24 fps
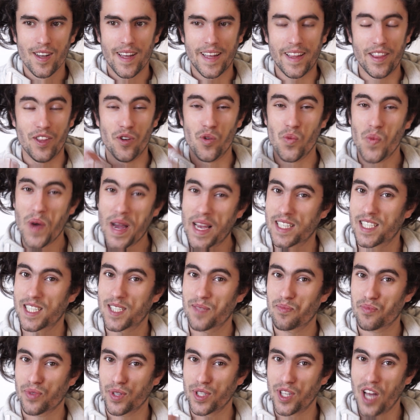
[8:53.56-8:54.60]
In the
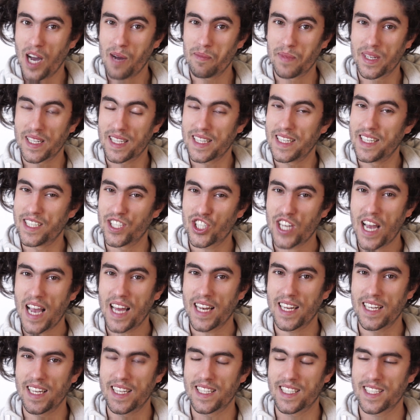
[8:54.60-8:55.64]
West, predominantly in
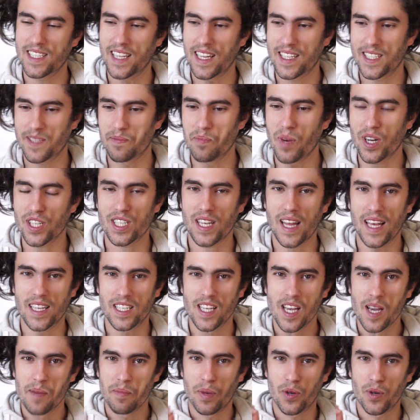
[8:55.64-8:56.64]
China, that's much less.